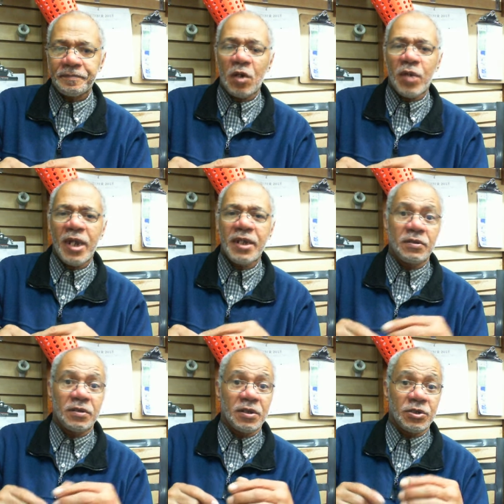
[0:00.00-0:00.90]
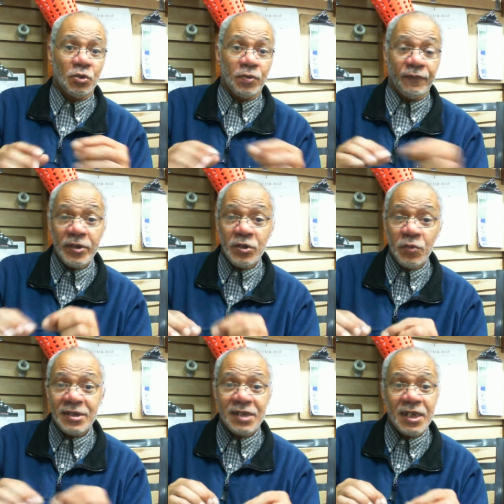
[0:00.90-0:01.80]
All right? Your
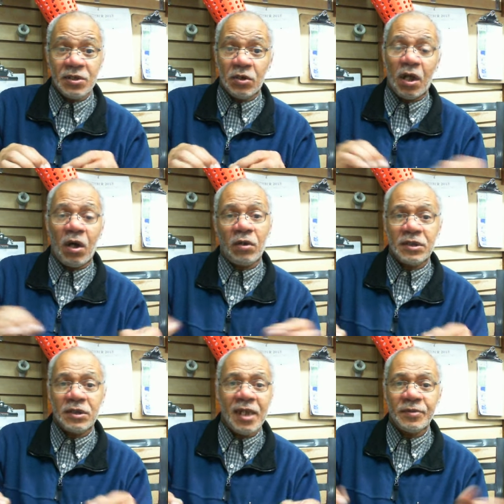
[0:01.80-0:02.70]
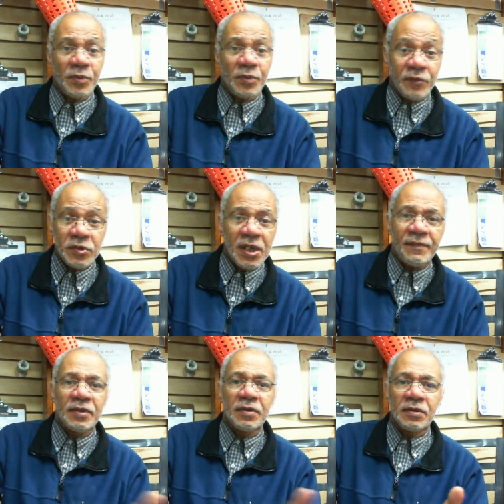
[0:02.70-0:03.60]
refrigerator stays on all the time 24
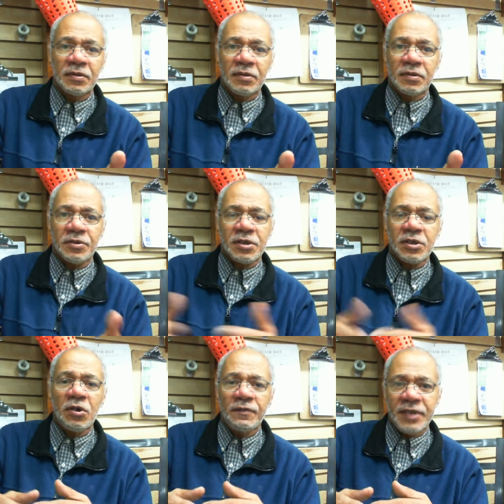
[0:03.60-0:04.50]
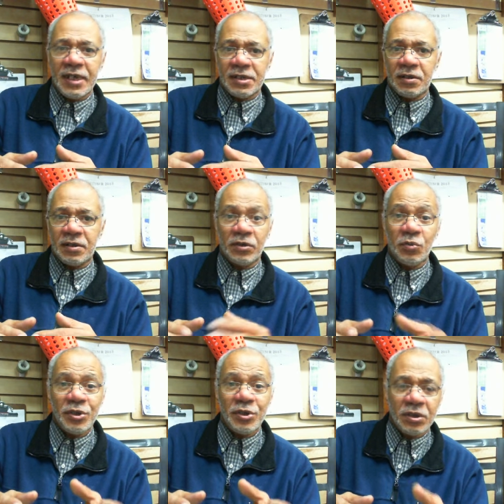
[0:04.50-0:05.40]
7. Your stove doesn't, only
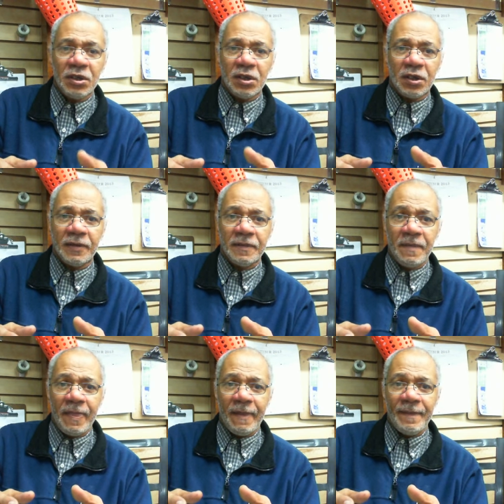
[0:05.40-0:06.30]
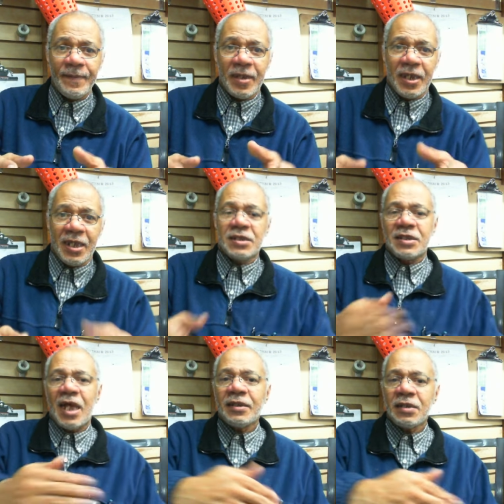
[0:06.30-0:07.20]
when you cook. It is
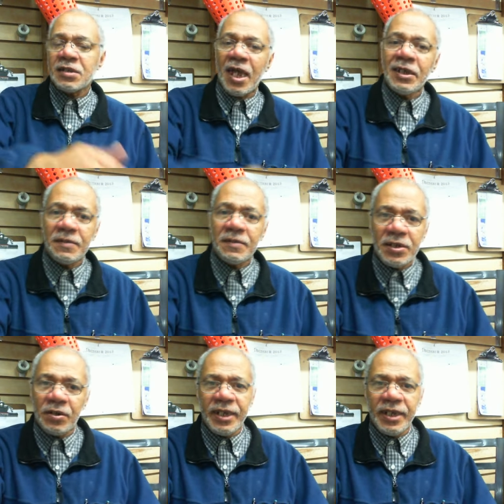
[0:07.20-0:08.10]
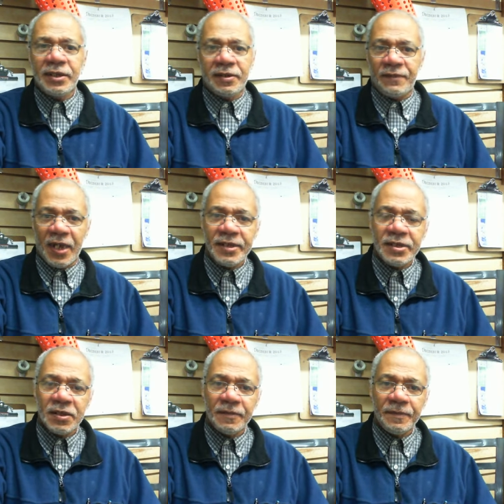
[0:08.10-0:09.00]
not designed to be your heating
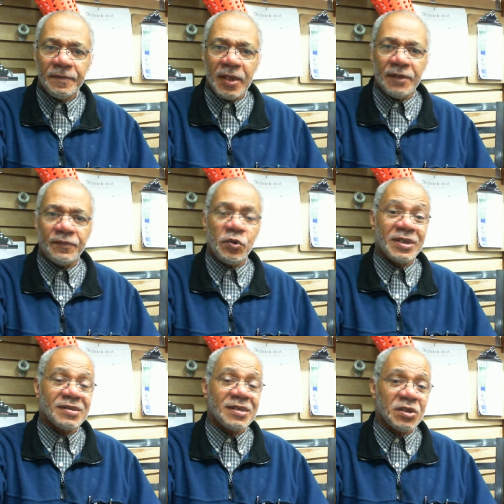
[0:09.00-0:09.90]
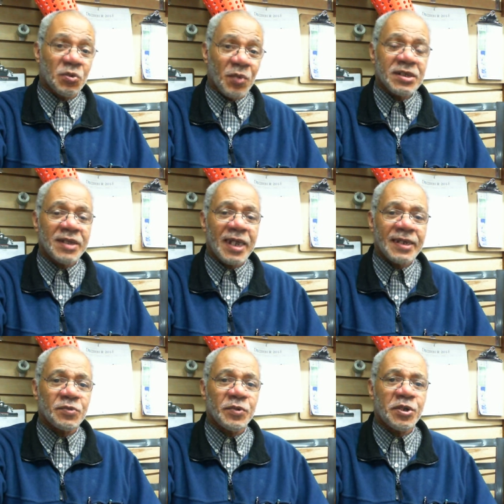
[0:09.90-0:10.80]
device. And if you're in a situation like
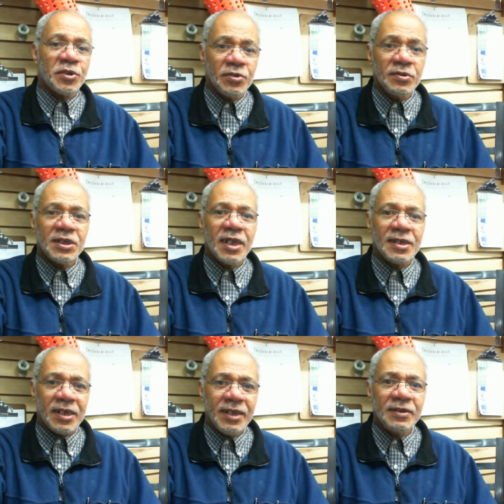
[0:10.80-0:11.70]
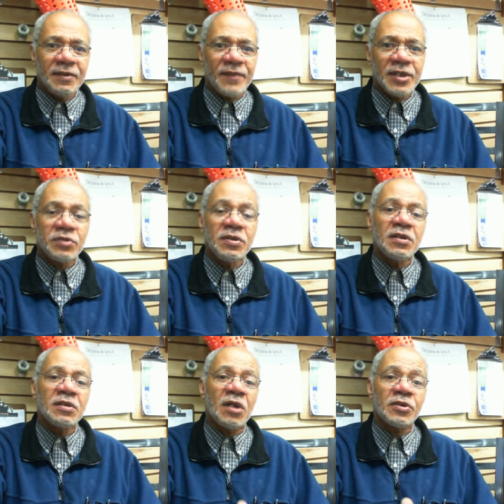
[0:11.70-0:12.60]
this where you're using it as a heating device, you need
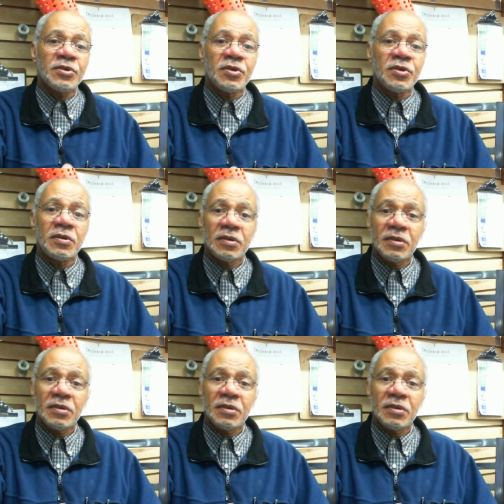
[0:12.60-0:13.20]
to talk to your